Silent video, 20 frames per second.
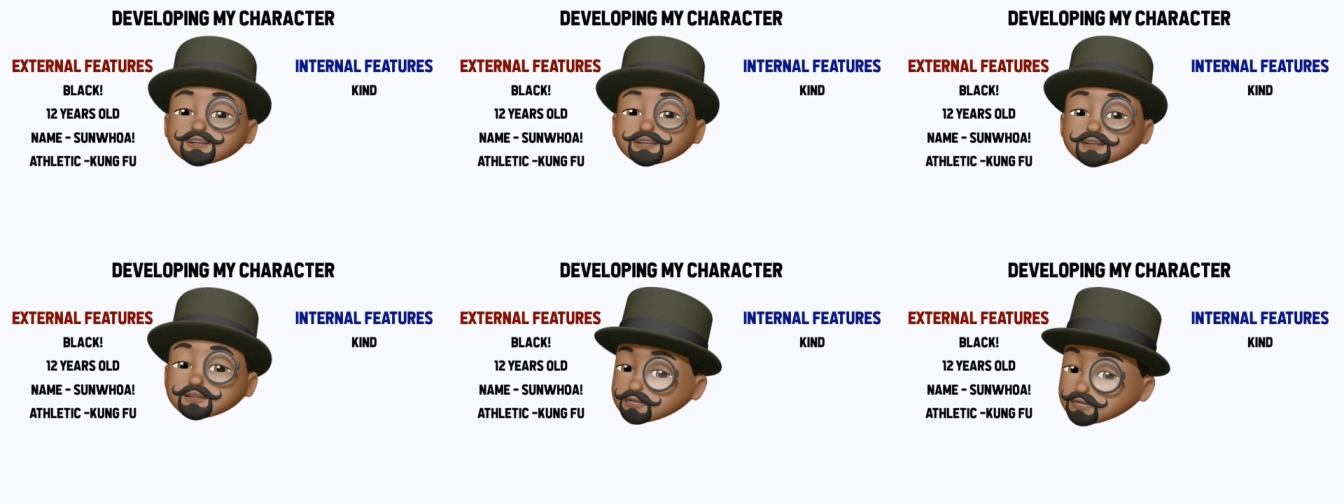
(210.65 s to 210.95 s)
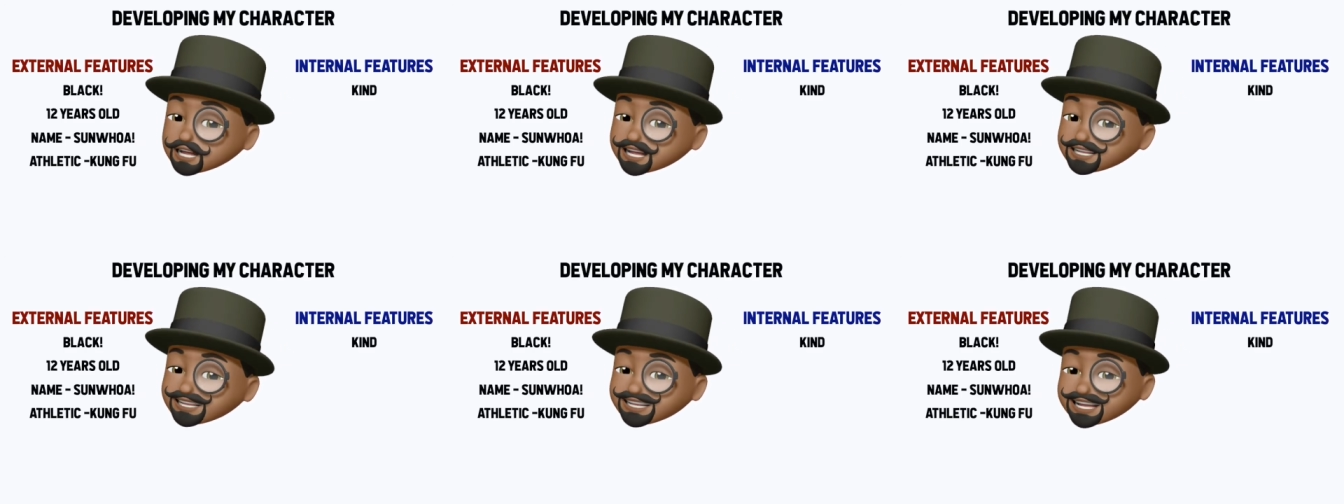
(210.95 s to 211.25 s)

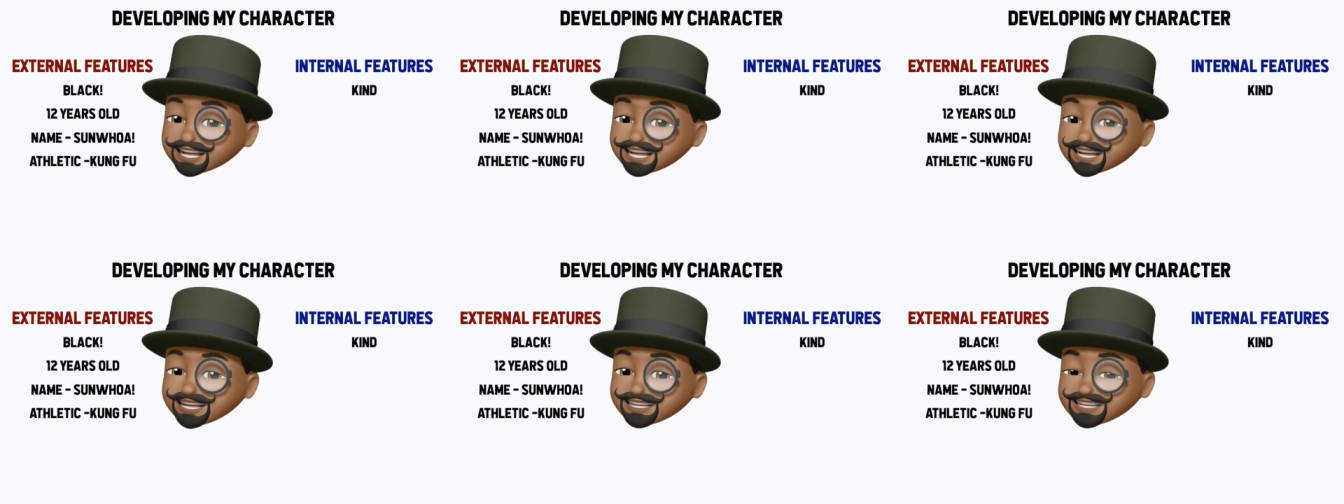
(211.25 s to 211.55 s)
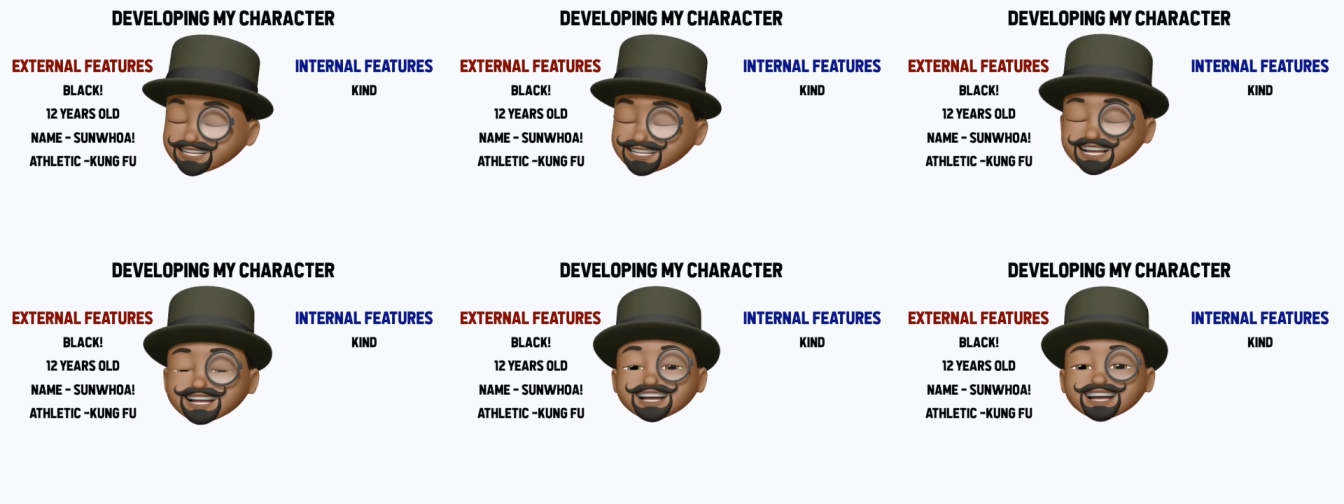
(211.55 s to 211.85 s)
One thing,
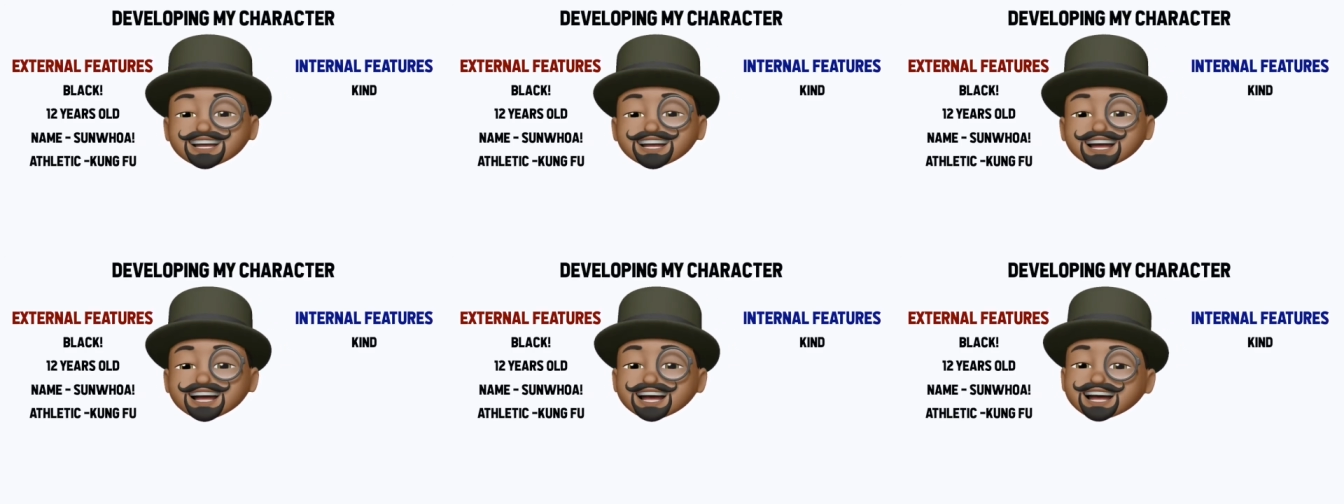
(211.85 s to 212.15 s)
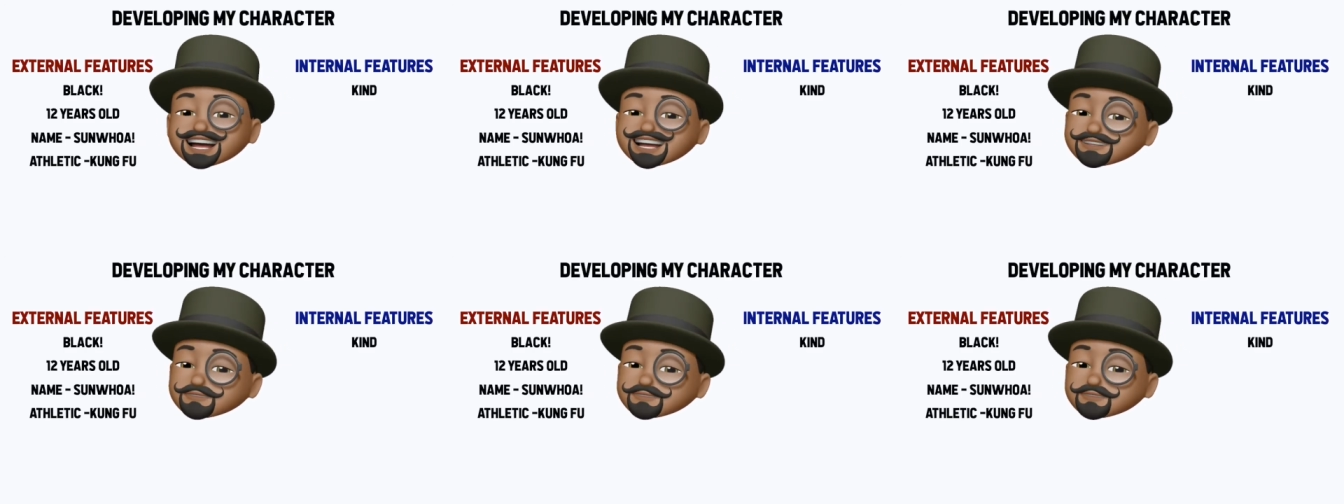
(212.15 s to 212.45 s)

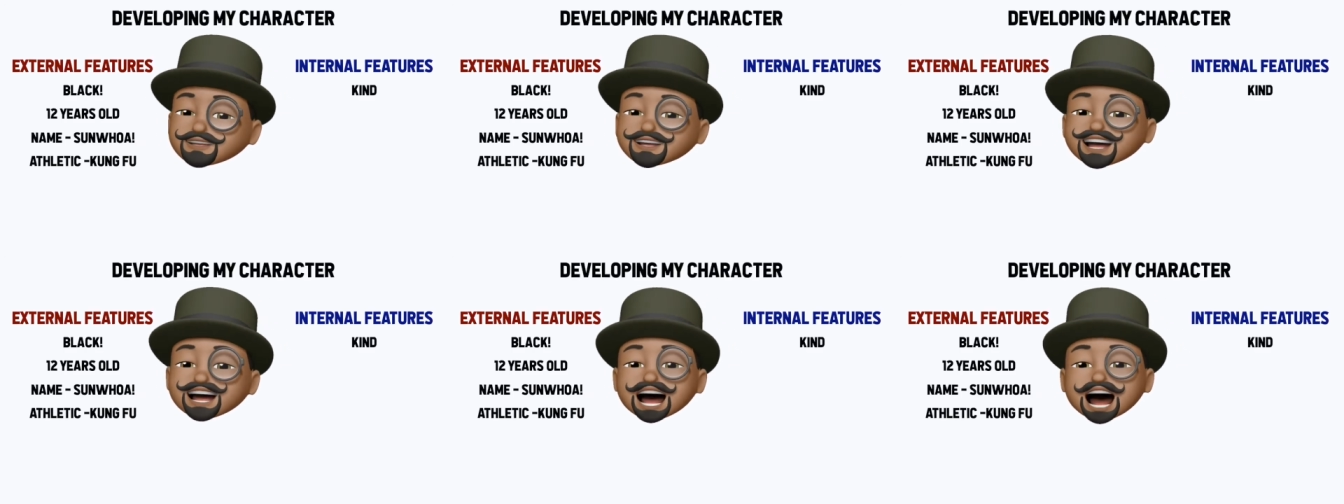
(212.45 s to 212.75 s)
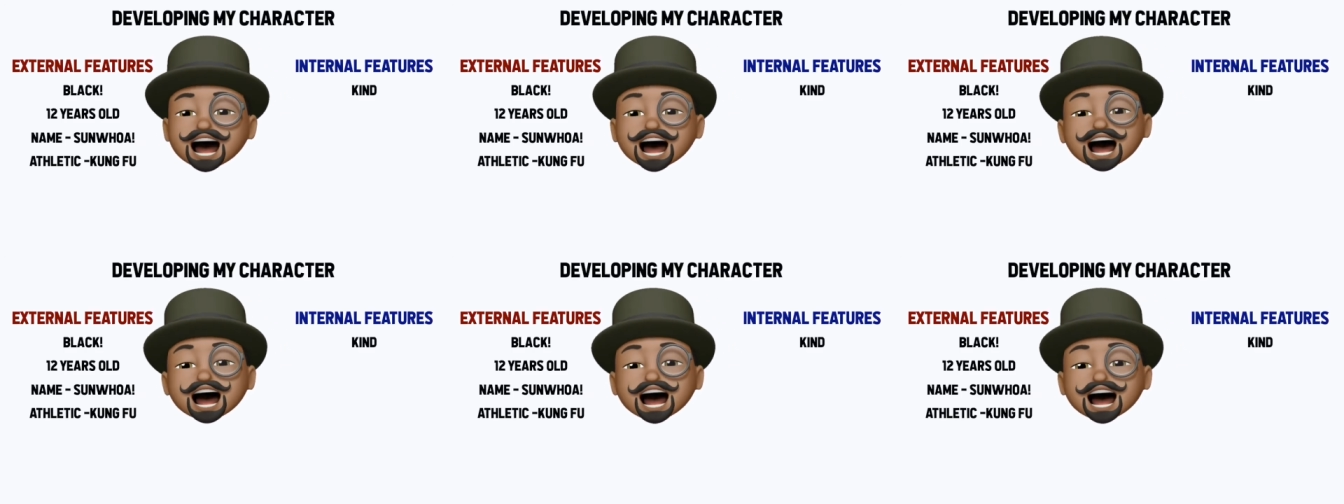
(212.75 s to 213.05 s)
boy,
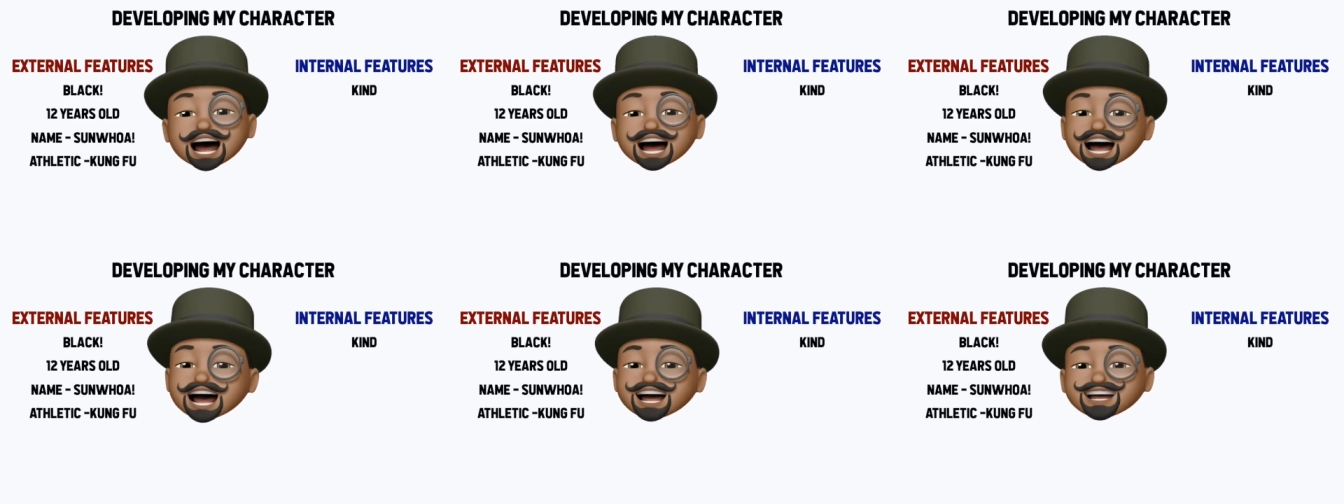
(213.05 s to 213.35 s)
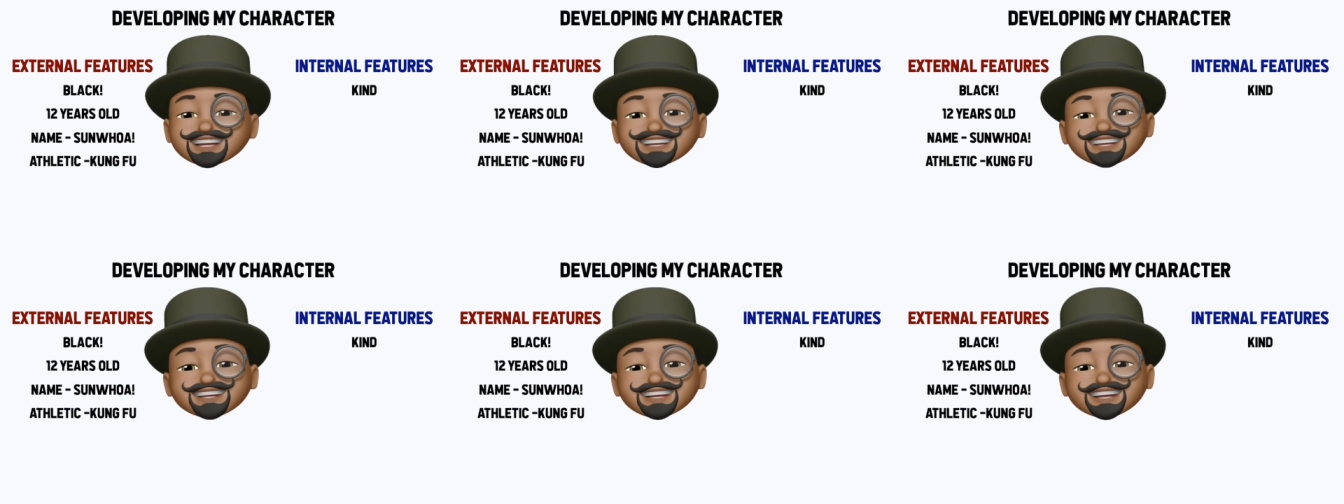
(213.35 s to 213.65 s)
I
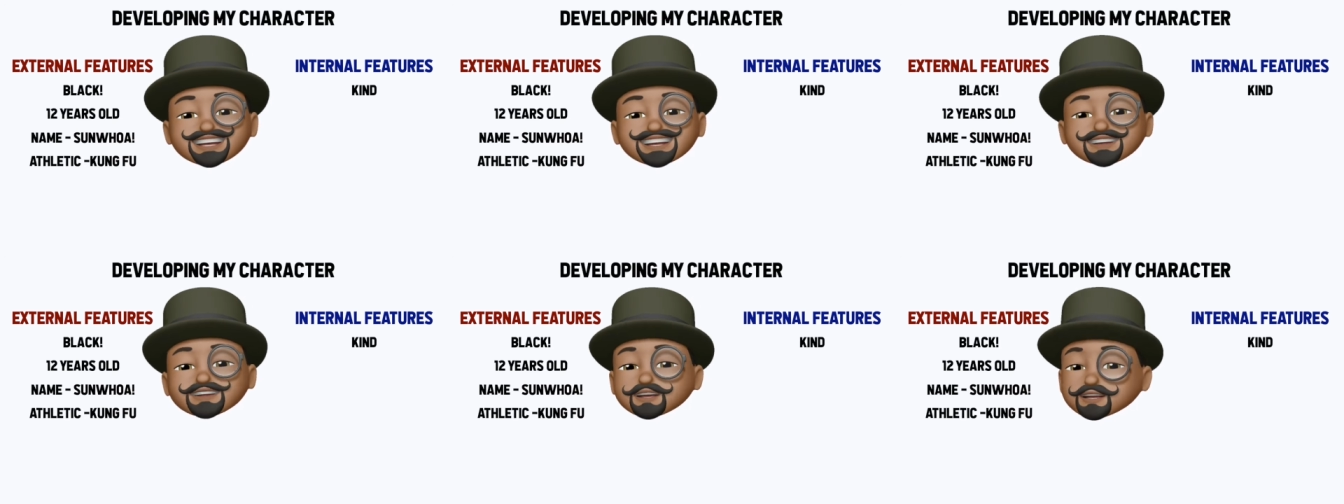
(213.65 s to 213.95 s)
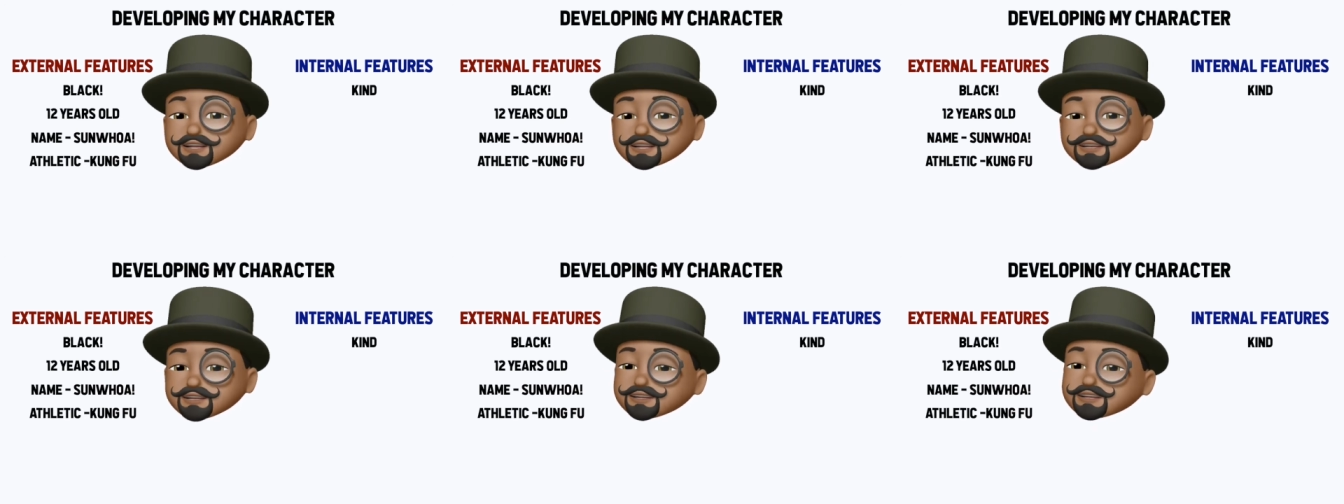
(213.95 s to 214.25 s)
hate to
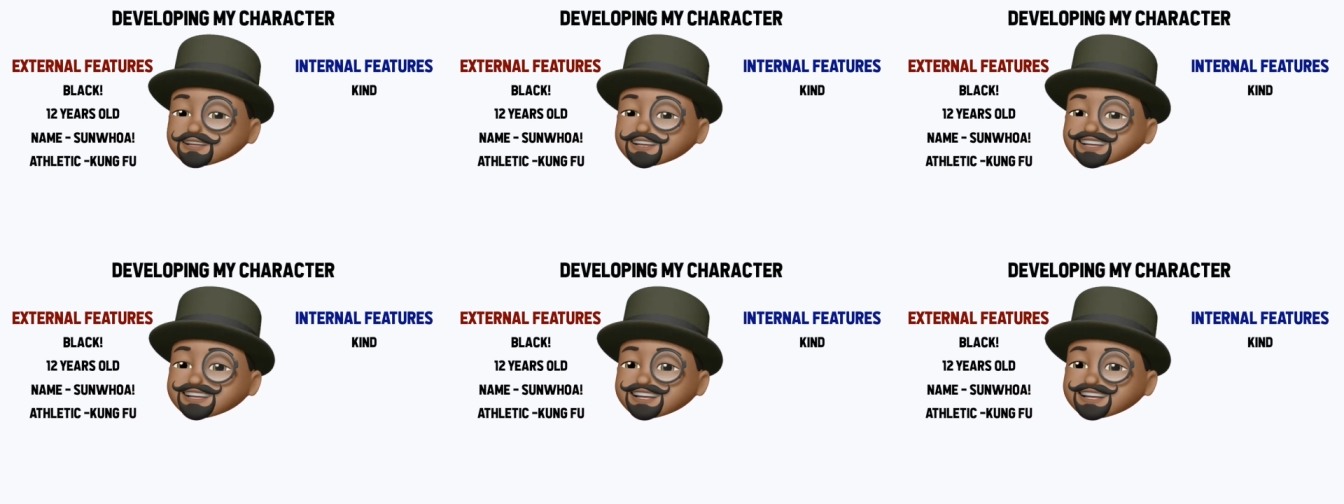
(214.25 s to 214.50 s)
lose.